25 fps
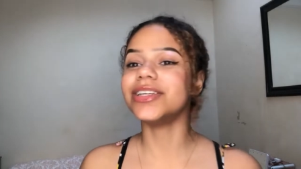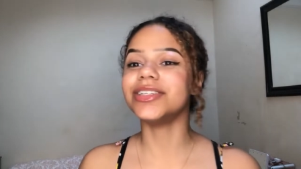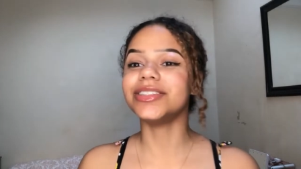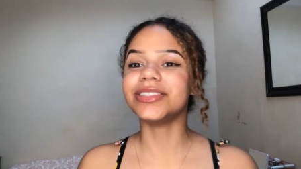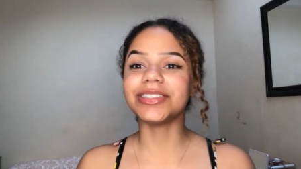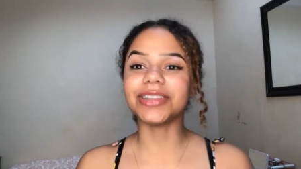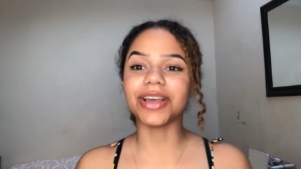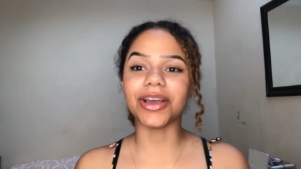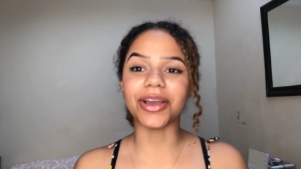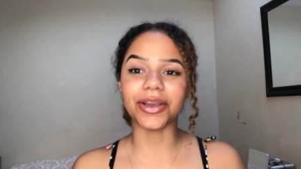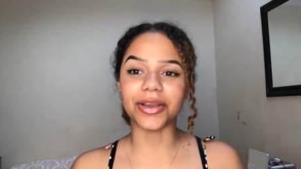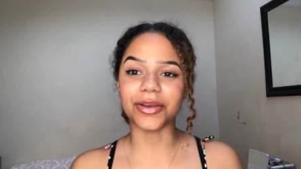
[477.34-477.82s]

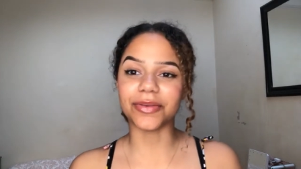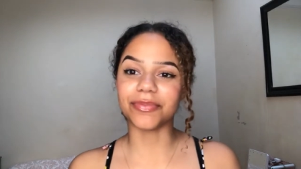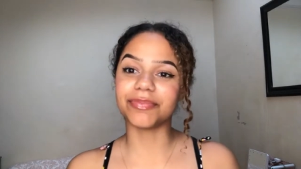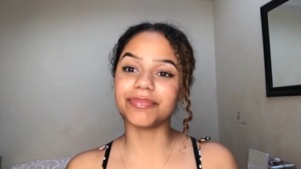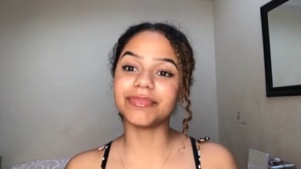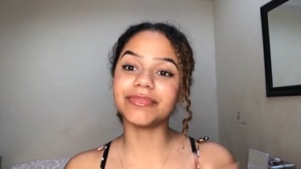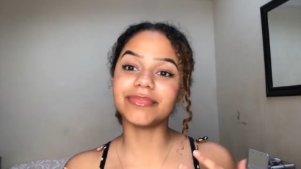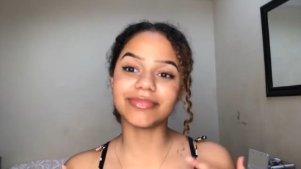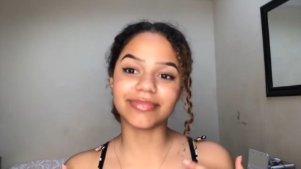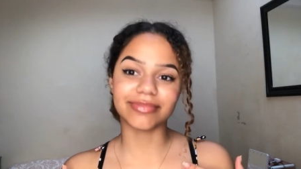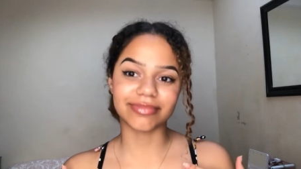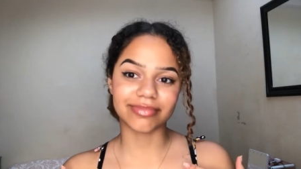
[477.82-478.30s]
So
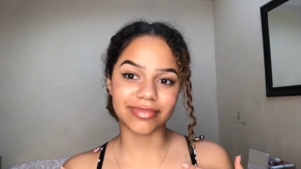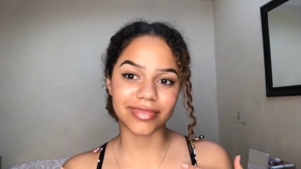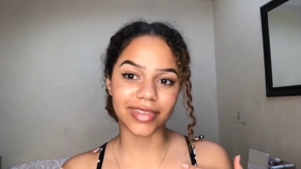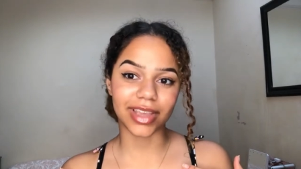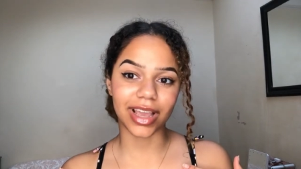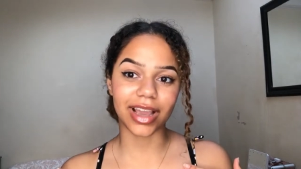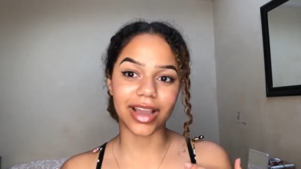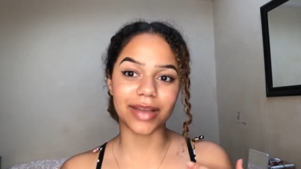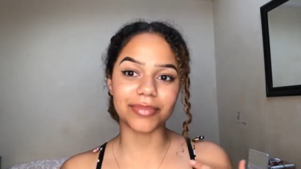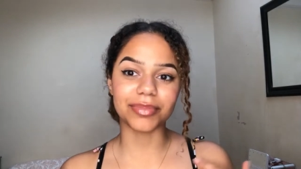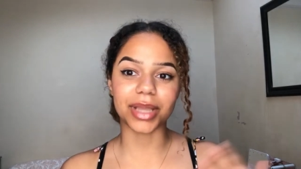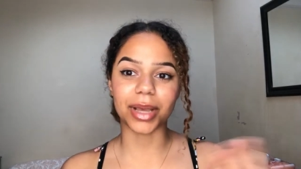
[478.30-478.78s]

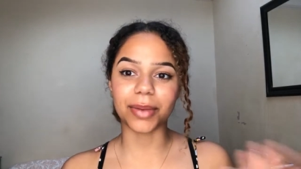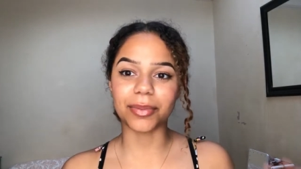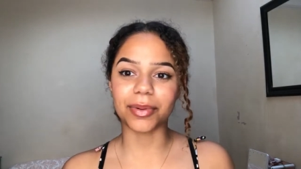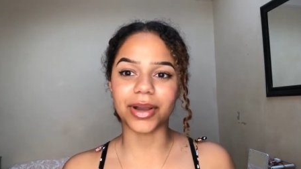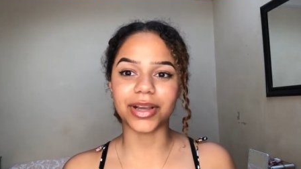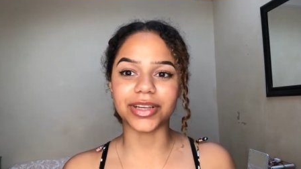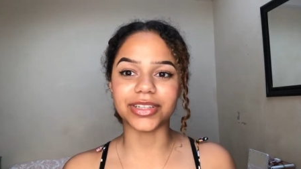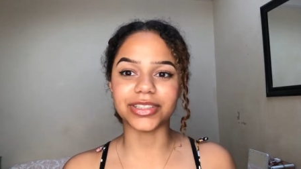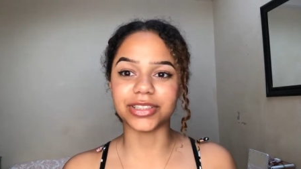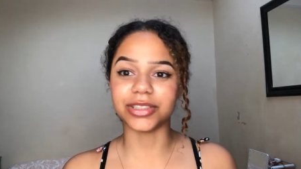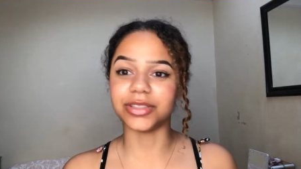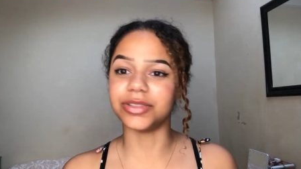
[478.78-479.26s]
I'm that
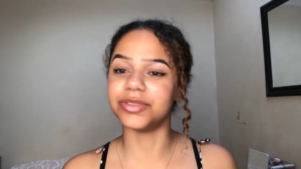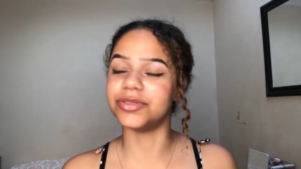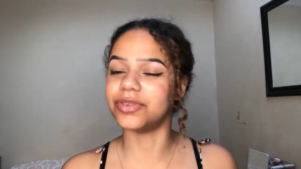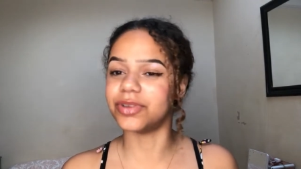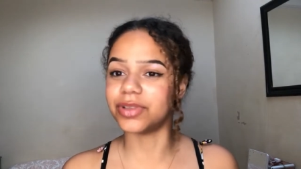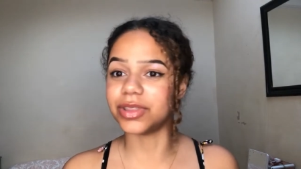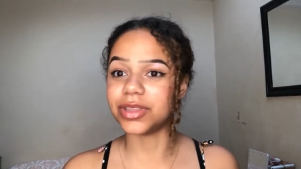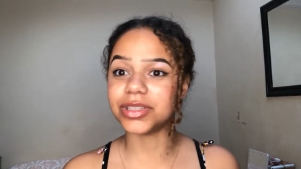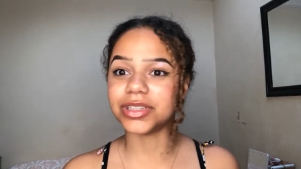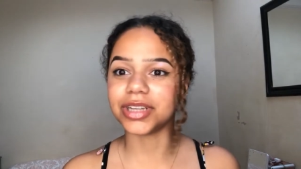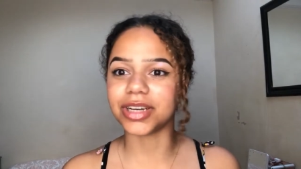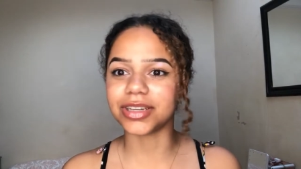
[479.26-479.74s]
person with